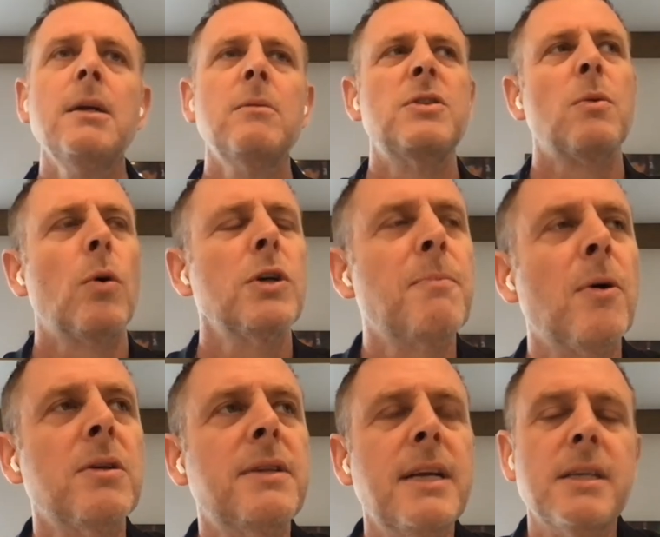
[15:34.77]
Because the worst
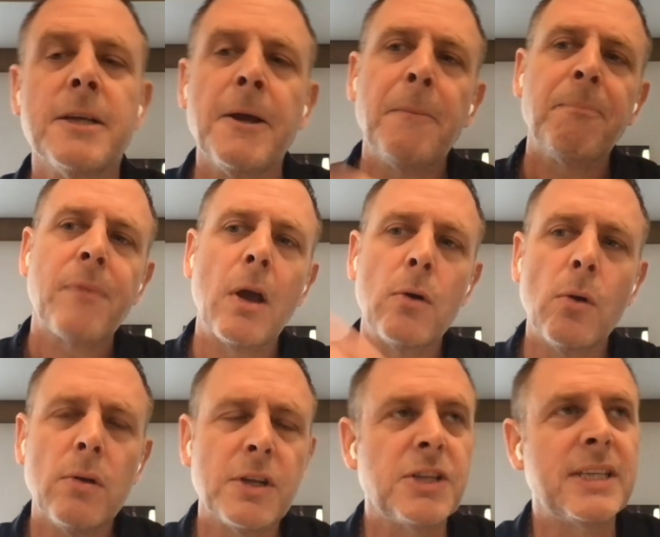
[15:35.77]
part is, on
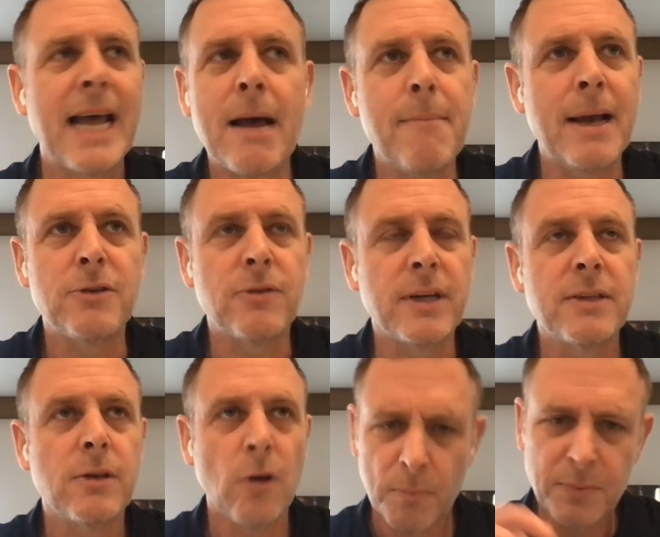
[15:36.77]
all the stat
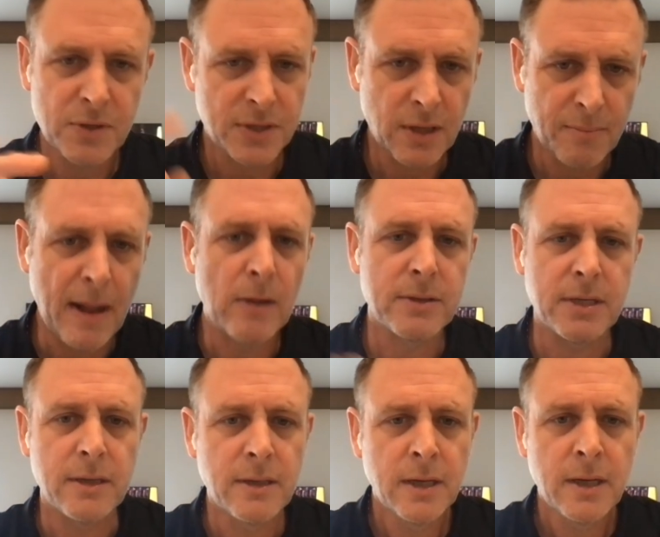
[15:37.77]
metrics, up until
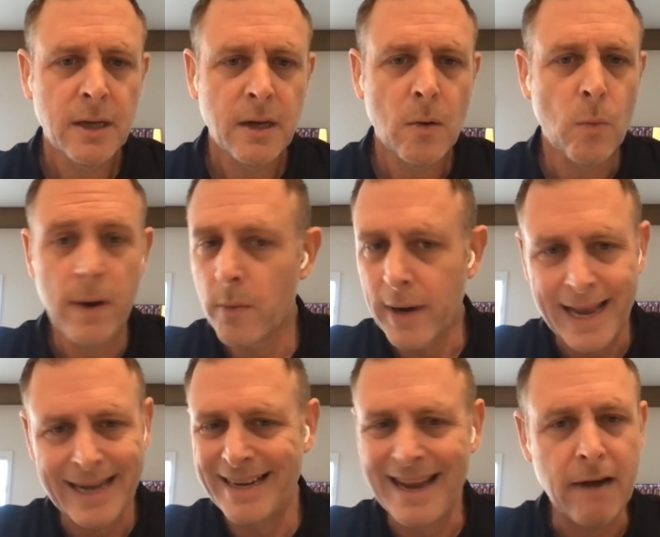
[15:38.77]
Bolton, we were
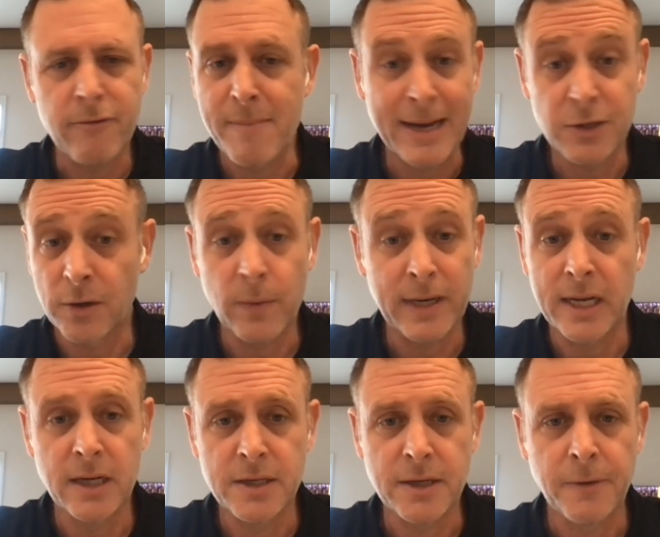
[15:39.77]
hitting every metric we
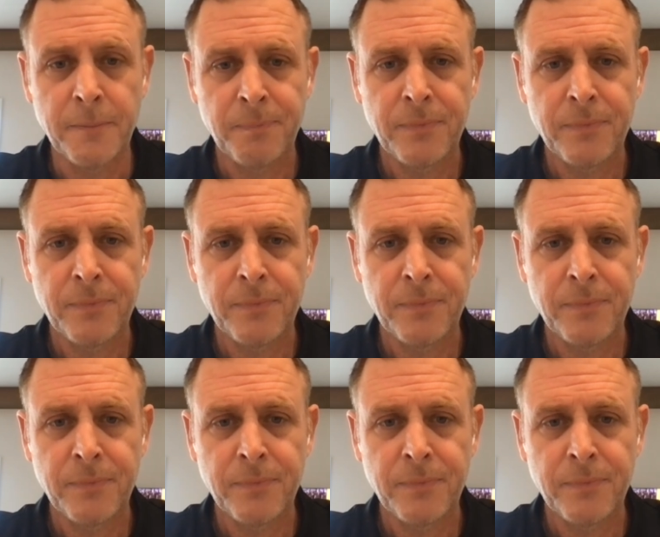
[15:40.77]
needed to.